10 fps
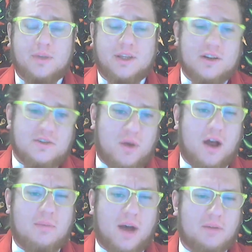but there's
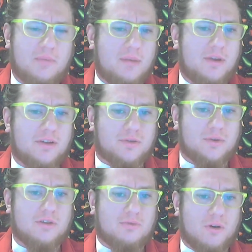probably about maybe
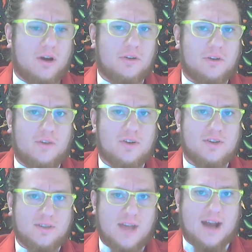three or four hundred of
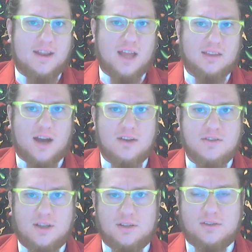us out of that
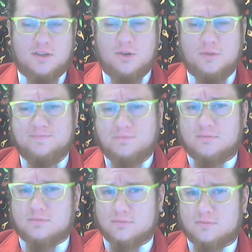thousand that do
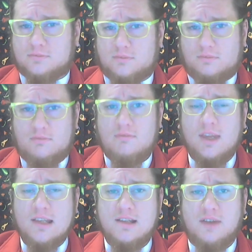
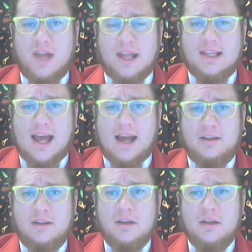stuff like that.